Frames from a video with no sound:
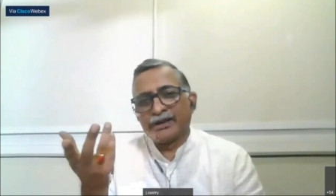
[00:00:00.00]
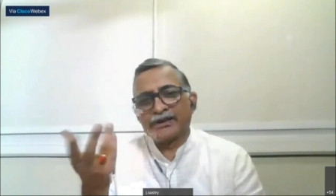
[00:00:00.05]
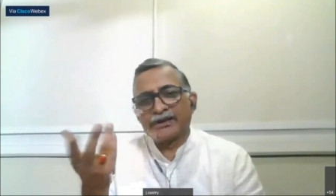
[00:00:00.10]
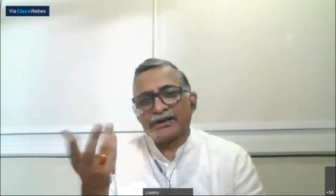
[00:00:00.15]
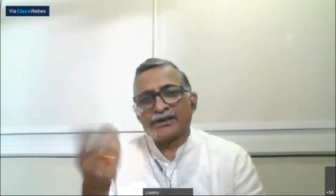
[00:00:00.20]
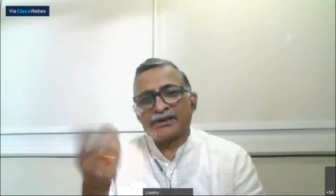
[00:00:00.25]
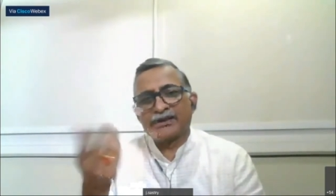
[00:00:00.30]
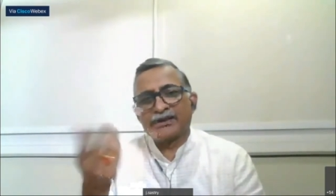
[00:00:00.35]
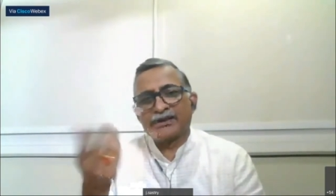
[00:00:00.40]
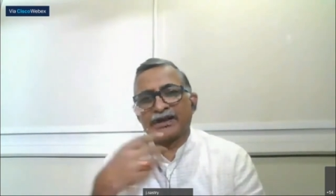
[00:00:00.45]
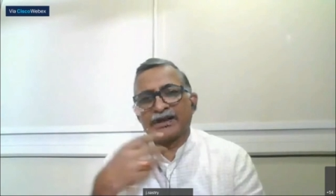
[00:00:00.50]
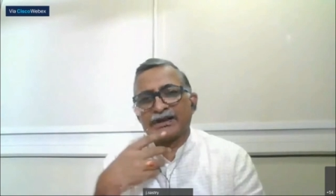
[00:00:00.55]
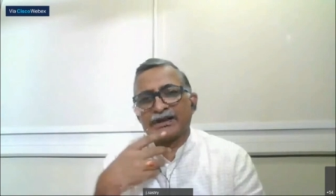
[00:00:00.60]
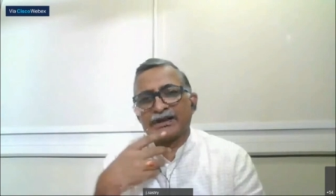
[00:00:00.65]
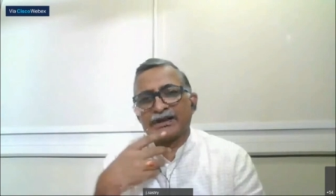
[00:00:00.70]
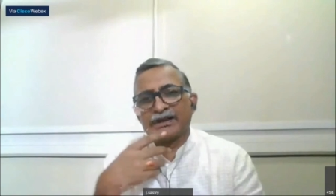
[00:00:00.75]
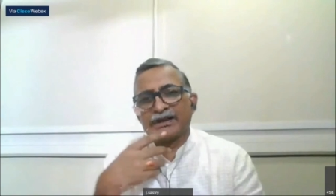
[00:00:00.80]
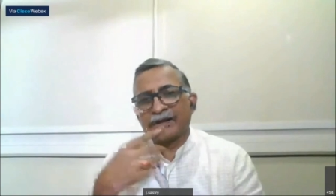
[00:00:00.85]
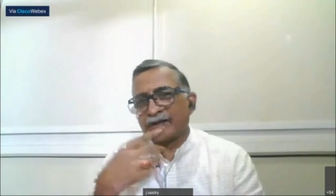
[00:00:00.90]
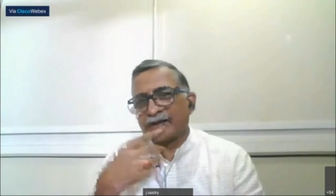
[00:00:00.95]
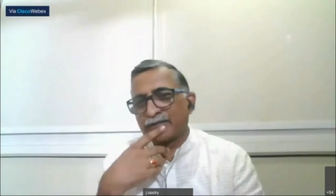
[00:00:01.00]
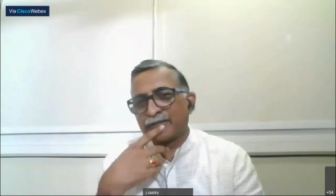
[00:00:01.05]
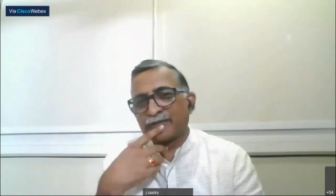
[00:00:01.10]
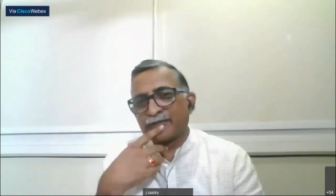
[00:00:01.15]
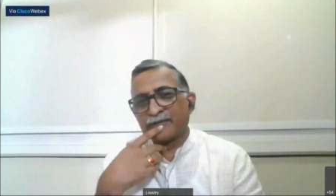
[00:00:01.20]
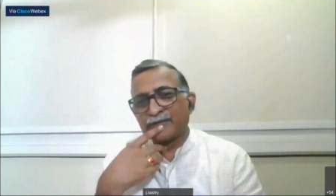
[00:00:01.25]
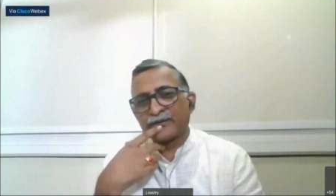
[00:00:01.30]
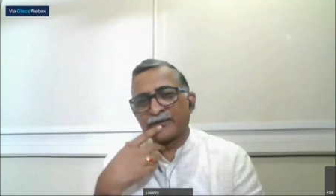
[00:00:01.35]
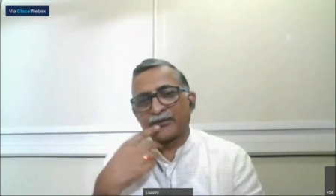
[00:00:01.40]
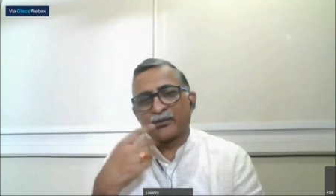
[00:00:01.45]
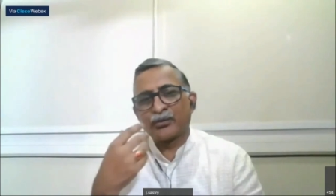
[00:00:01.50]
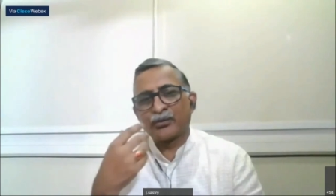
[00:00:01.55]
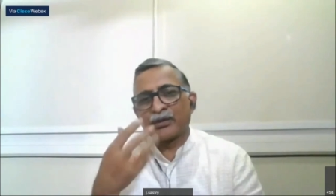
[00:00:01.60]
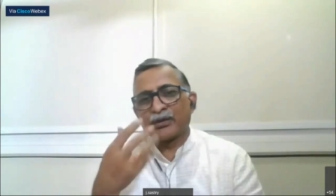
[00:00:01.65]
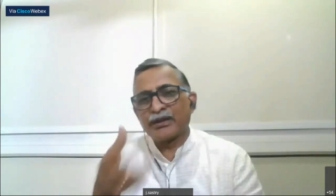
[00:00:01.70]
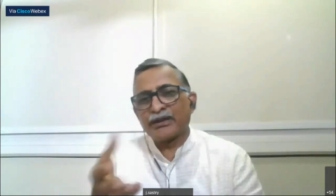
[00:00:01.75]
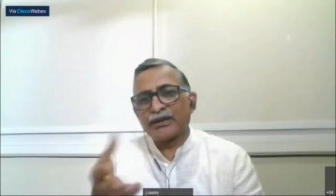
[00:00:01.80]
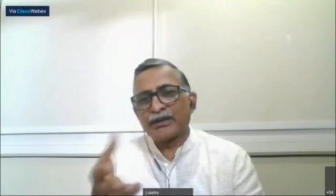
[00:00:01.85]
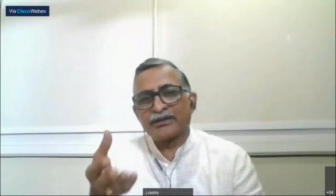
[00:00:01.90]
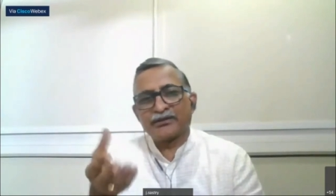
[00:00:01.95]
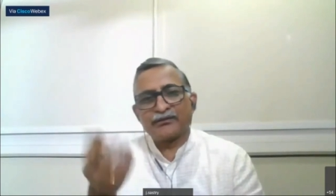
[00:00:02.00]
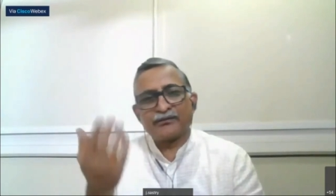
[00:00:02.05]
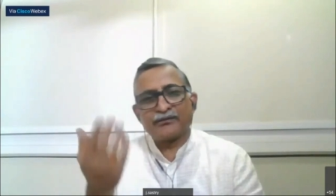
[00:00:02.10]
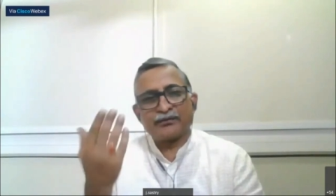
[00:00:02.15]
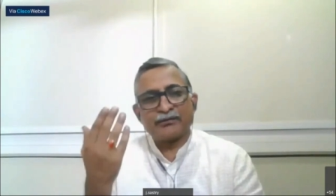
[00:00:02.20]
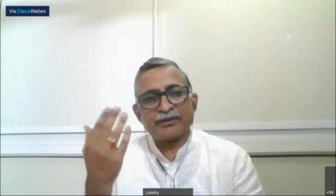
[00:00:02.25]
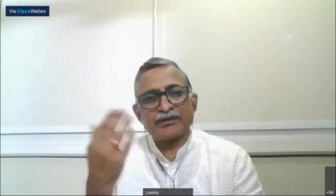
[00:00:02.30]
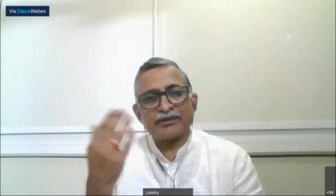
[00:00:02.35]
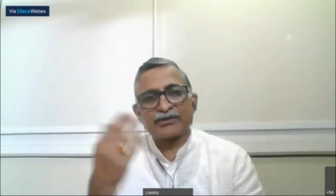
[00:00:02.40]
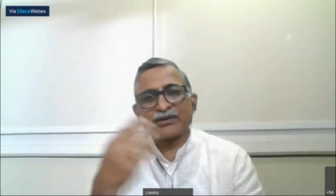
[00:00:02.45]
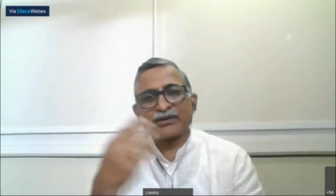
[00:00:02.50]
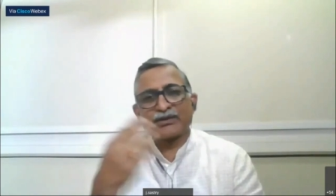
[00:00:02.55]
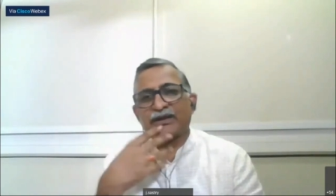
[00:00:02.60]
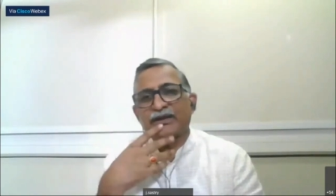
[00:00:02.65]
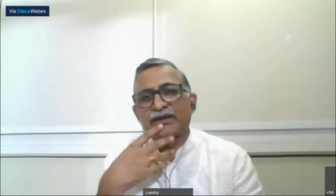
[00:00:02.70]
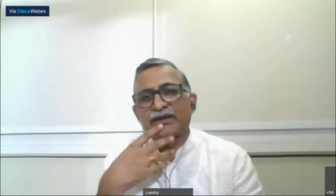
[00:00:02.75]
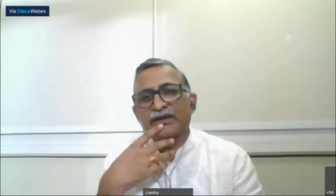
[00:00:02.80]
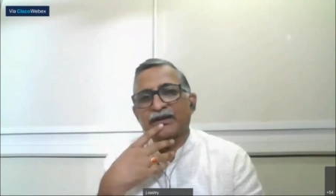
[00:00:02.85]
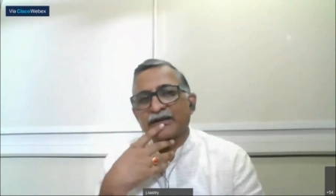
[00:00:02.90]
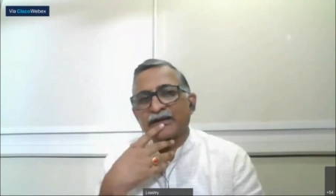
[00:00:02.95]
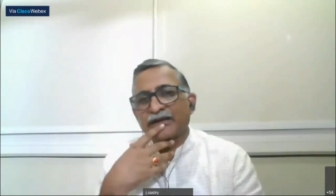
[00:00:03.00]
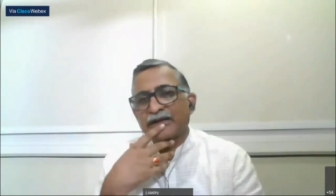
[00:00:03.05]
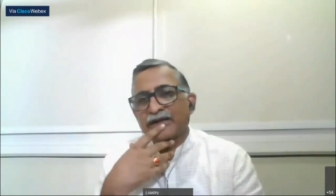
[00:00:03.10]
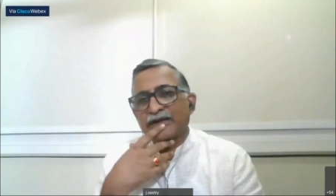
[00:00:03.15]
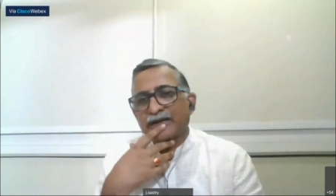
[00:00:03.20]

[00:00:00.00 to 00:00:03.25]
they um, stand as example. So, collate that information and